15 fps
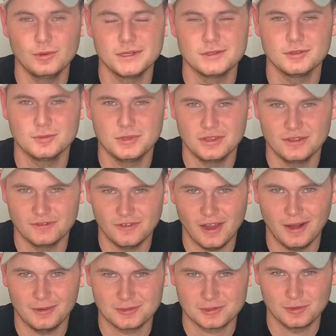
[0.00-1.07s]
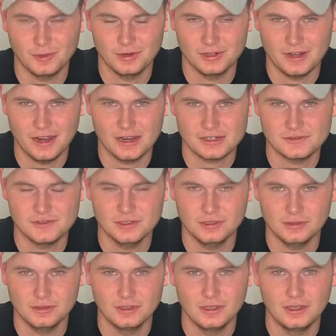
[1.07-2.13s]
which would be the final score in
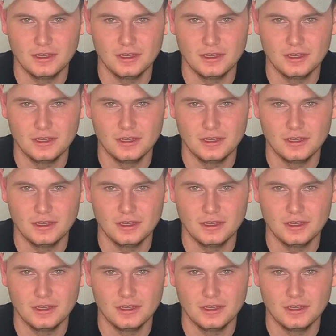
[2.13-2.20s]
Nashville,